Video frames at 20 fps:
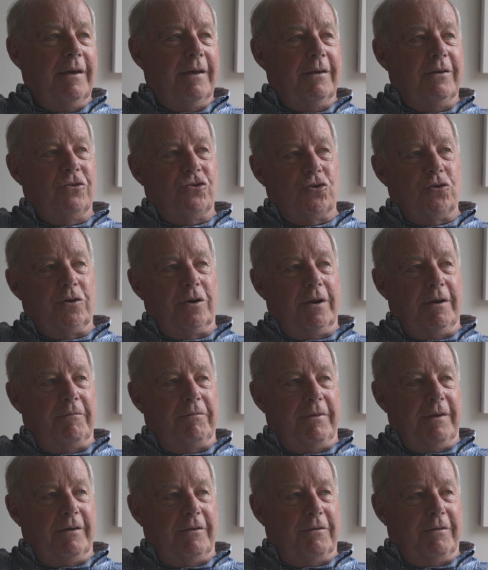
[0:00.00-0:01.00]
And sure
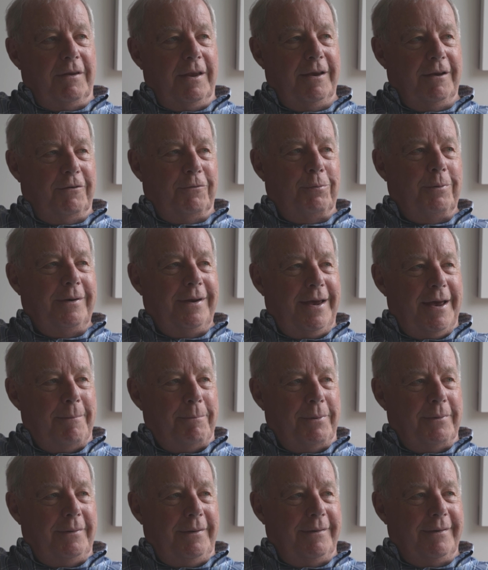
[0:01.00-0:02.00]
enough, that's, that's what
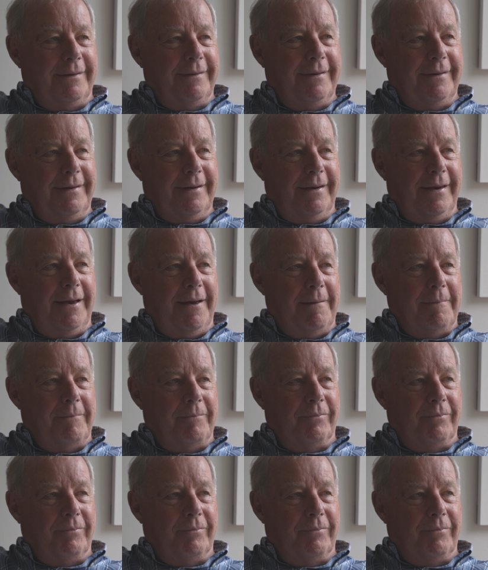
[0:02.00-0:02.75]
happened. Yeah. yeah.